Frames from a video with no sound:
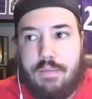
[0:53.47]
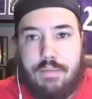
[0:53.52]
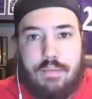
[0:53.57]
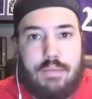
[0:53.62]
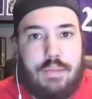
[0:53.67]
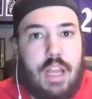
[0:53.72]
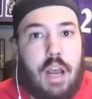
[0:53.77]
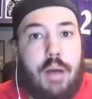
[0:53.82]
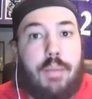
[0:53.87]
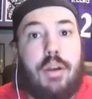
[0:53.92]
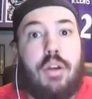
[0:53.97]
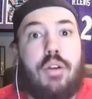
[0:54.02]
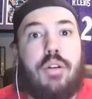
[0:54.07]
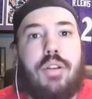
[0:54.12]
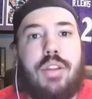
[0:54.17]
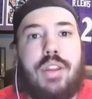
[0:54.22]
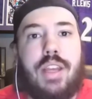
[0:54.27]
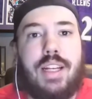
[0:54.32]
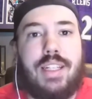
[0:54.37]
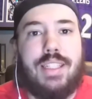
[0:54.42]
Tell me who
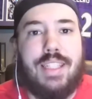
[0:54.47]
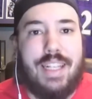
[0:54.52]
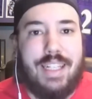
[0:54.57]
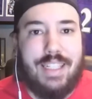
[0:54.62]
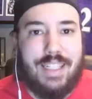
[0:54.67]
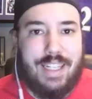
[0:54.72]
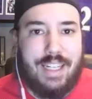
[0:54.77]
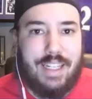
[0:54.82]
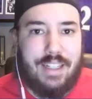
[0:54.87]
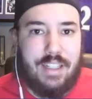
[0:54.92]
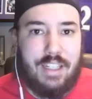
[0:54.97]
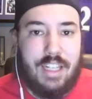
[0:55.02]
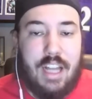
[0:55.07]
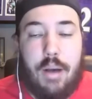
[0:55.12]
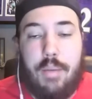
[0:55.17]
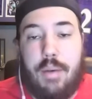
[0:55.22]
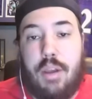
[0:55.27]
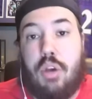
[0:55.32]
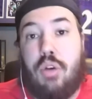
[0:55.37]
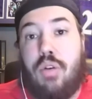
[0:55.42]
you think 6 is.
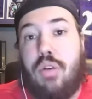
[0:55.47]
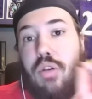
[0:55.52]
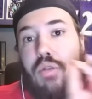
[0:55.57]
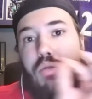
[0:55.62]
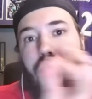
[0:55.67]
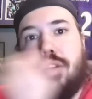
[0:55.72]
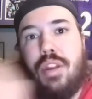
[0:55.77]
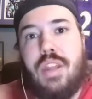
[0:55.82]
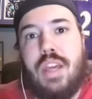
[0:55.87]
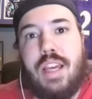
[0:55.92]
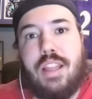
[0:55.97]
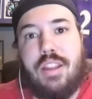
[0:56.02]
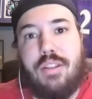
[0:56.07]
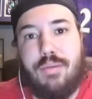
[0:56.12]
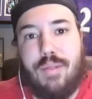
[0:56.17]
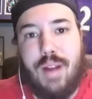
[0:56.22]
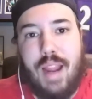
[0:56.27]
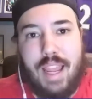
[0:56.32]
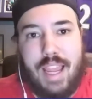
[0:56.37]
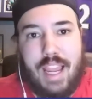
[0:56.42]
Tell me who you think the
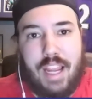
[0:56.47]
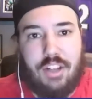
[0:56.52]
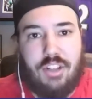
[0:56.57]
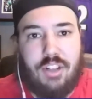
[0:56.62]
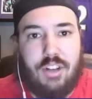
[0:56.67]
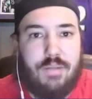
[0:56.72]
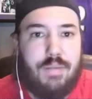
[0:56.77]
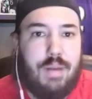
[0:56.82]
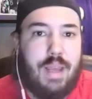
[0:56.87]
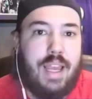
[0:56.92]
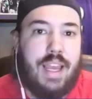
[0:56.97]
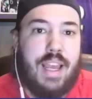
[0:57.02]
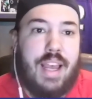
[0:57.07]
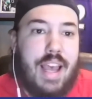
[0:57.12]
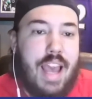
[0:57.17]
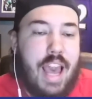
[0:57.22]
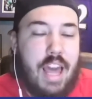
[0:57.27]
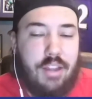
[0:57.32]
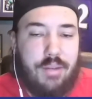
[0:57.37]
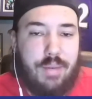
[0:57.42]
ranking should be.
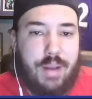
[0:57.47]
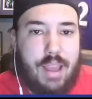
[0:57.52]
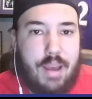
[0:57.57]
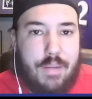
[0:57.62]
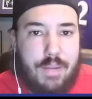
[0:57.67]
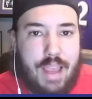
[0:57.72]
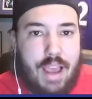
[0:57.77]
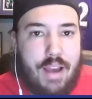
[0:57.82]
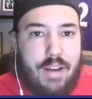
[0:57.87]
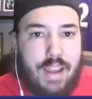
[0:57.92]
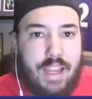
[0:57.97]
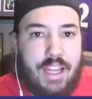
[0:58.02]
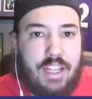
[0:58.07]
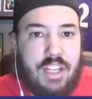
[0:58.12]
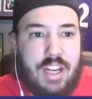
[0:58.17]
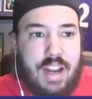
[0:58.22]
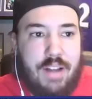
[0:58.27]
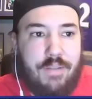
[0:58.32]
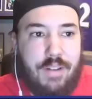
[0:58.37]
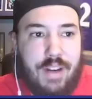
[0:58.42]
And they'll be coming out each
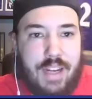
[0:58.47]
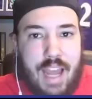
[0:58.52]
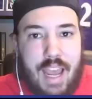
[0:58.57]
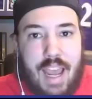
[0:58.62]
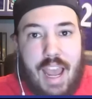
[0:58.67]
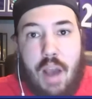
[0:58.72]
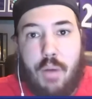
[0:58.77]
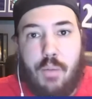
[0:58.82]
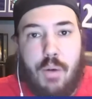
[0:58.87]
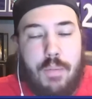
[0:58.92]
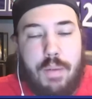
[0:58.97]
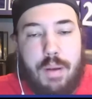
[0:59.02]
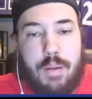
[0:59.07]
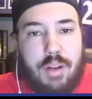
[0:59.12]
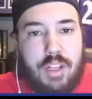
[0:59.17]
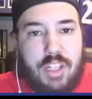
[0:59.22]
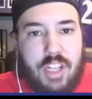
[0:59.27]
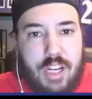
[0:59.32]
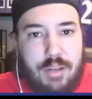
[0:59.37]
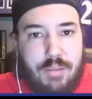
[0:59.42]
and every day. I won't be
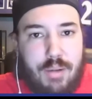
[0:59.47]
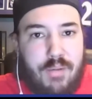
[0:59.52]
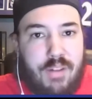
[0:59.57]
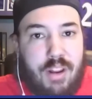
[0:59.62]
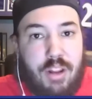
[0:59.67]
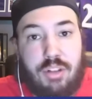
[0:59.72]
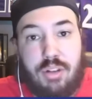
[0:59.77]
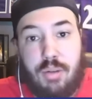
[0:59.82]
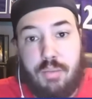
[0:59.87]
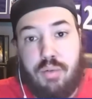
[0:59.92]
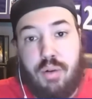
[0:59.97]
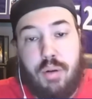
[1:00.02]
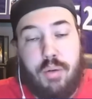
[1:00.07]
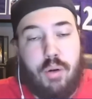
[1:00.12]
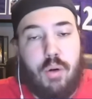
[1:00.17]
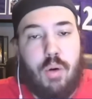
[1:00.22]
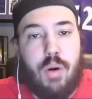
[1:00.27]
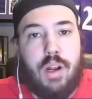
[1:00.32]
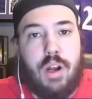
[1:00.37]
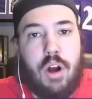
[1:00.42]
able to change my videos. I'm
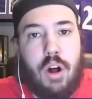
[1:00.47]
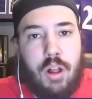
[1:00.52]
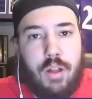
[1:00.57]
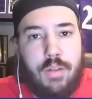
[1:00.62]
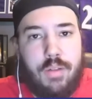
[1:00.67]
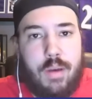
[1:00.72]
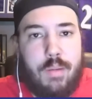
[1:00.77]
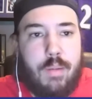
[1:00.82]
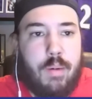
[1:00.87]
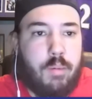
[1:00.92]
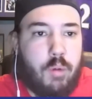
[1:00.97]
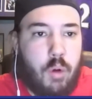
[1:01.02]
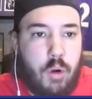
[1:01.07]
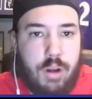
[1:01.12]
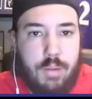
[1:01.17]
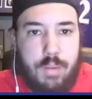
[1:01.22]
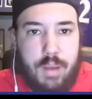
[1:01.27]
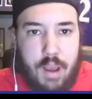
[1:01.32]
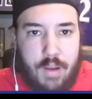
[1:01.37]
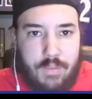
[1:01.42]
pre-recording all of them. I'm
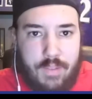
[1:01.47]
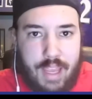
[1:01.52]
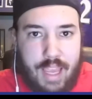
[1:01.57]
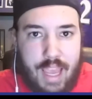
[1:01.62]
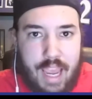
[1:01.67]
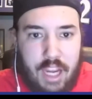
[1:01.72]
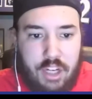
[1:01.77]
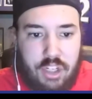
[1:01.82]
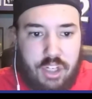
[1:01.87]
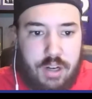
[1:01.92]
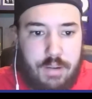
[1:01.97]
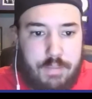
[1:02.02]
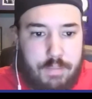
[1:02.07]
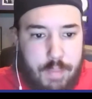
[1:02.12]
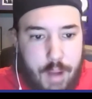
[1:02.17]
going to be on vacation.